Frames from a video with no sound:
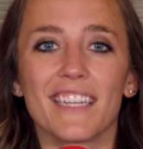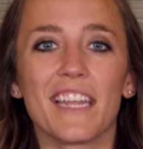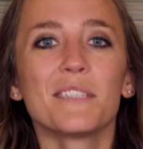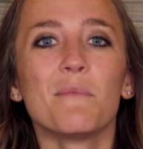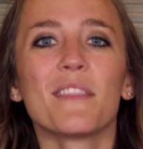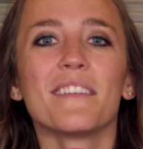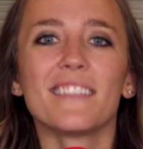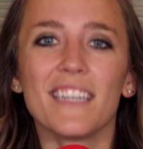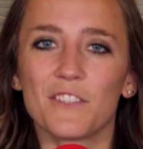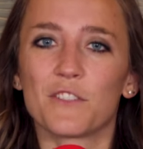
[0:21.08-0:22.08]
today's myth is
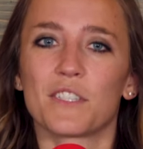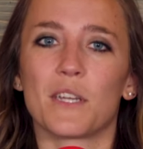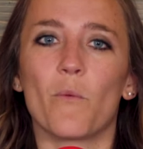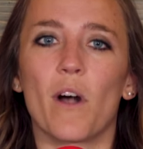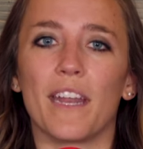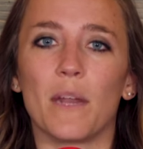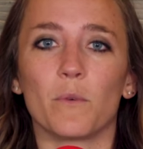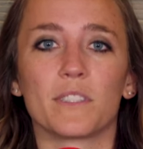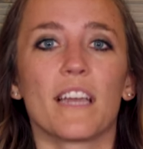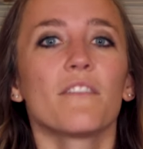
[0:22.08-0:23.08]
an interesting one and
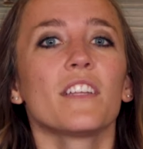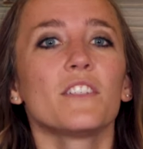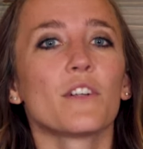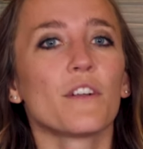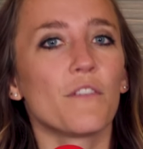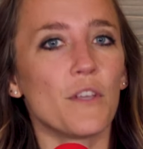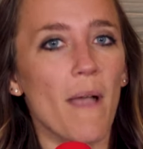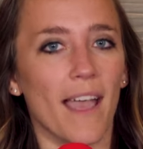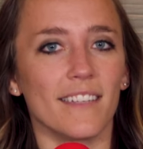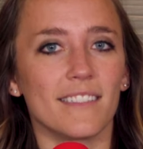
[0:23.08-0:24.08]
will definitely turn a few
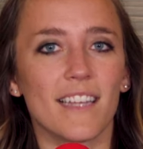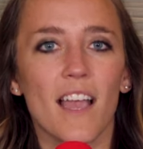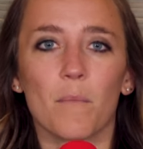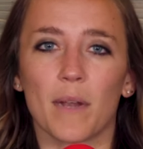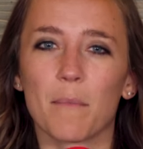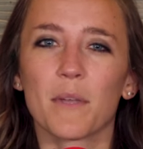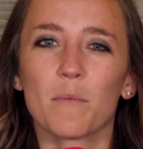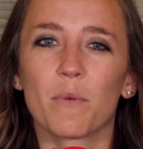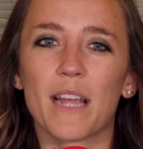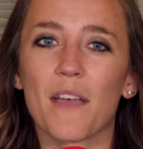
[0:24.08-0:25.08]
heads, but I'm gonna
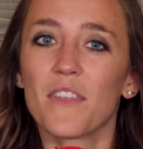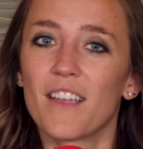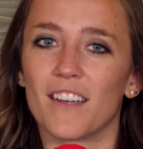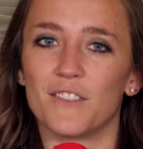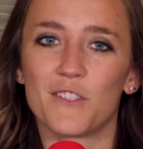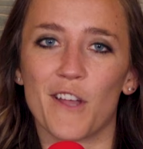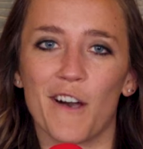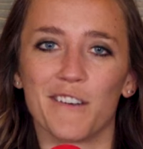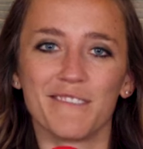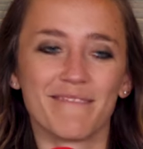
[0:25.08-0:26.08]
bring out the gun
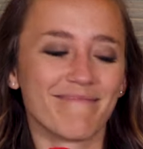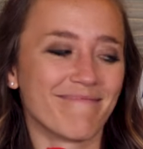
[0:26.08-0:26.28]
show.